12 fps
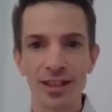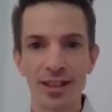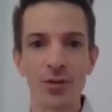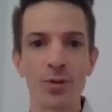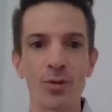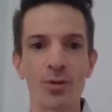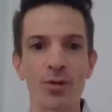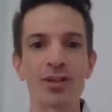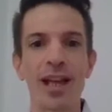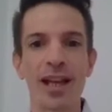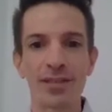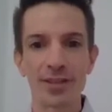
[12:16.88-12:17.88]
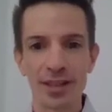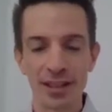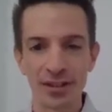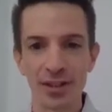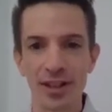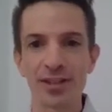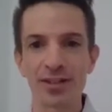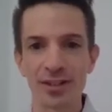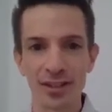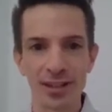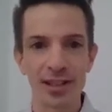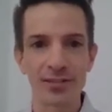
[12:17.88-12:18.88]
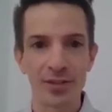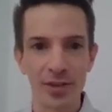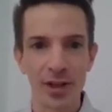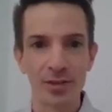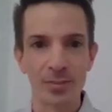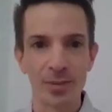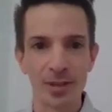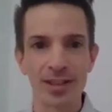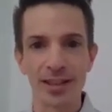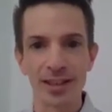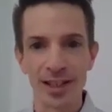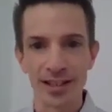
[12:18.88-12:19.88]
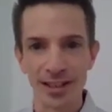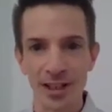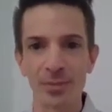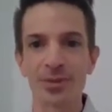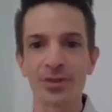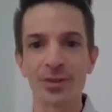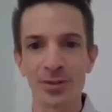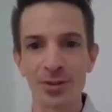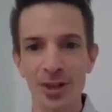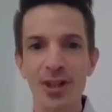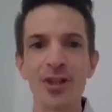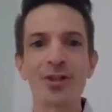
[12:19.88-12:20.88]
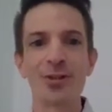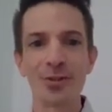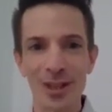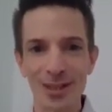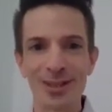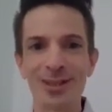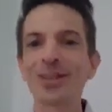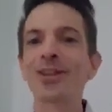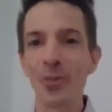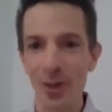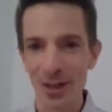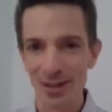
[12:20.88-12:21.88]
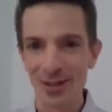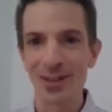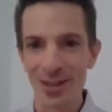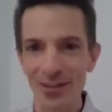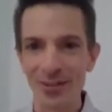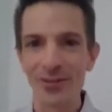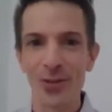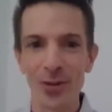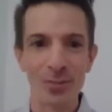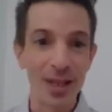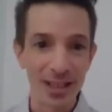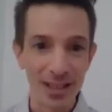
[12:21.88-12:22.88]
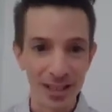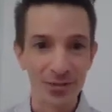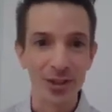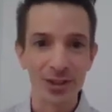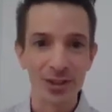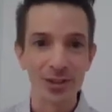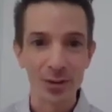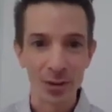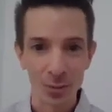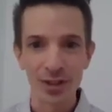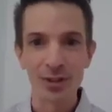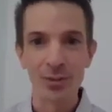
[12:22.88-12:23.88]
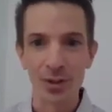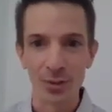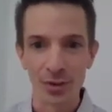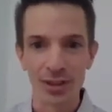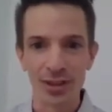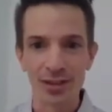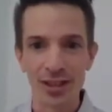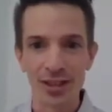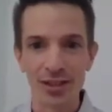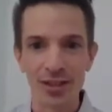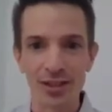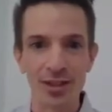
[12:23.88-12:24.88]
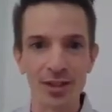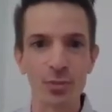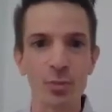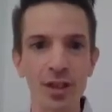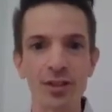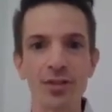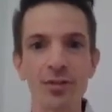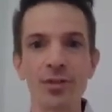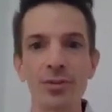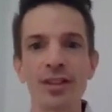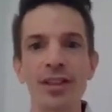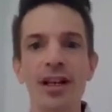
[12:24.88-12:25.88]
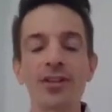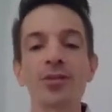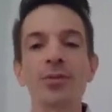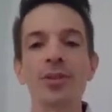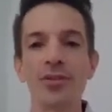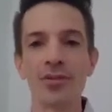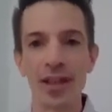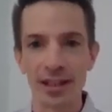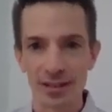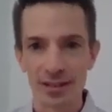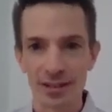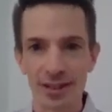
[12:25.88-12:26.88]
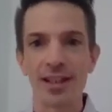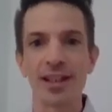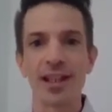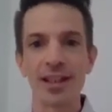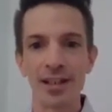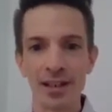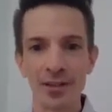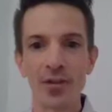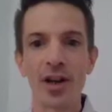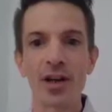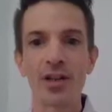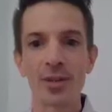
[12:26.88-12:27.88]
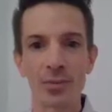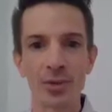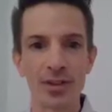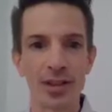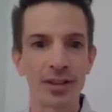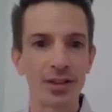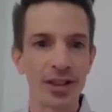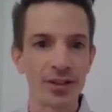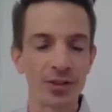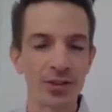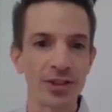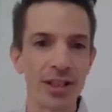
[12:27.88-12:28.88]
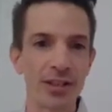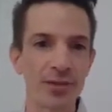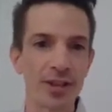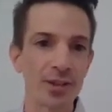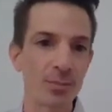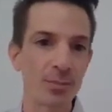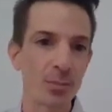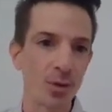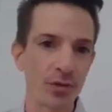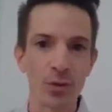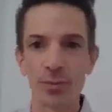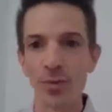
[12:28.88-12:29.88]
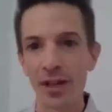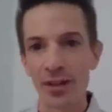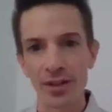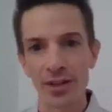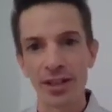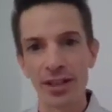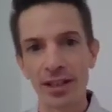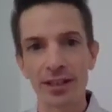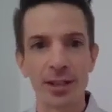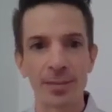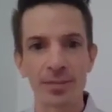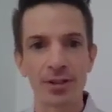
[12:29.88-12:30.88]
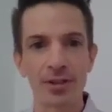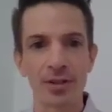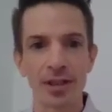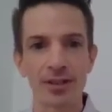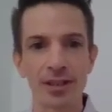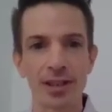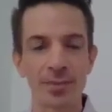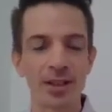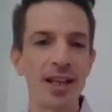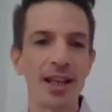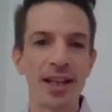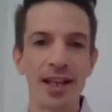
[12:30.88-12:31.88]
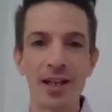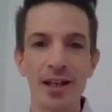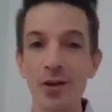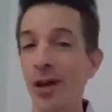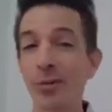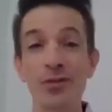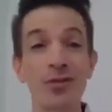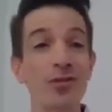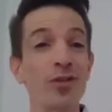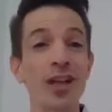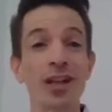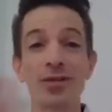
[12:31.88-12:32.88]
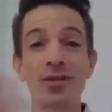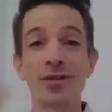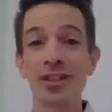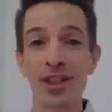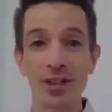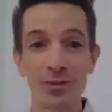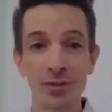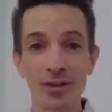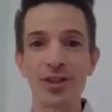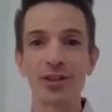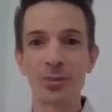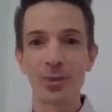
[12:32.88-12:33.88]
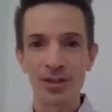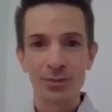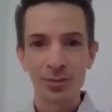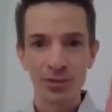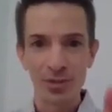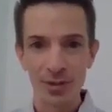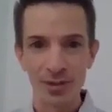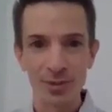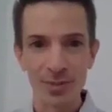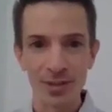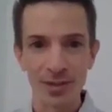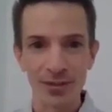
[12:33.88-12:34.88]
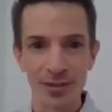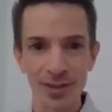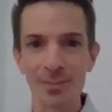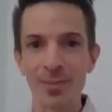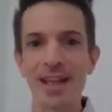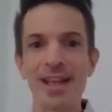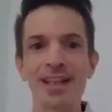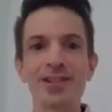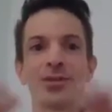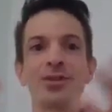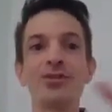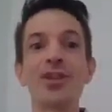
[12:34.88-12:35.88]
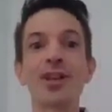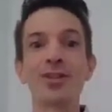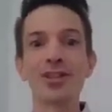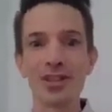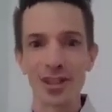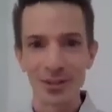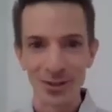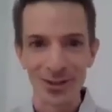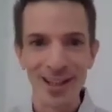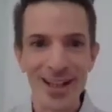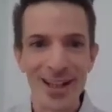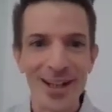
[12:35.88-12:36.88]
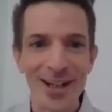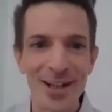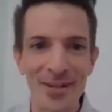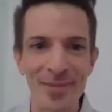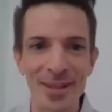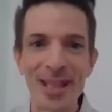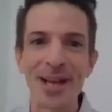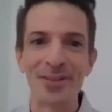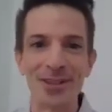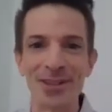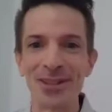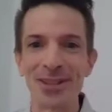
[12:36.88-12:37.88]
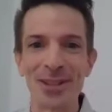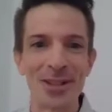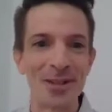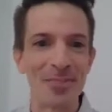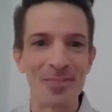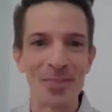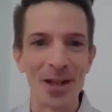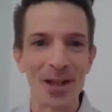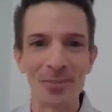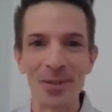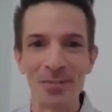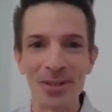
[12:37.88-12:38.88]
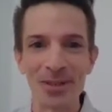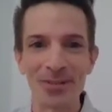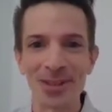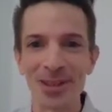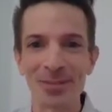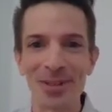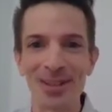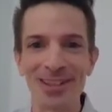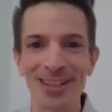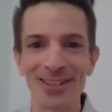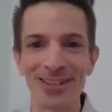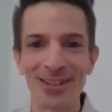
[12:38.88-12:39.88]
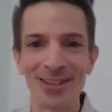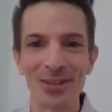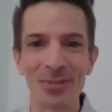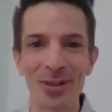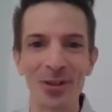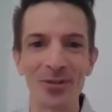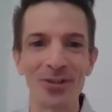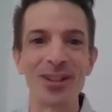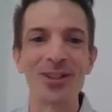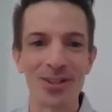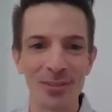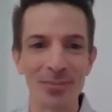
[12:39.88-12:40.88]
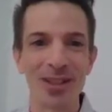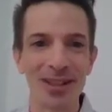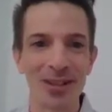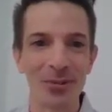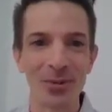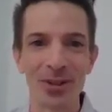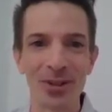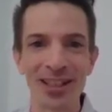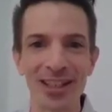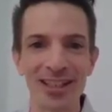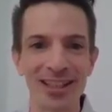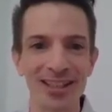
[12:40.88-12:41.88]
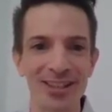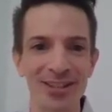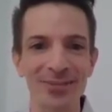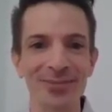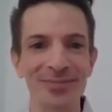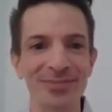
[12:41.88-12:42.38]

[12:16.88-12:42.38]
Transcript: in order to have psychologically safe environments? And I think that's almost the right question for many of us who are working with organizations is, what are you doing now to invest in an environment where psychological safety is more of a norm rather than an exception across teams? And I know that was very general. Your question was very specific. My answer was very general. And that was on purpose for this particular issue, but hopefully there's something there worth digging into.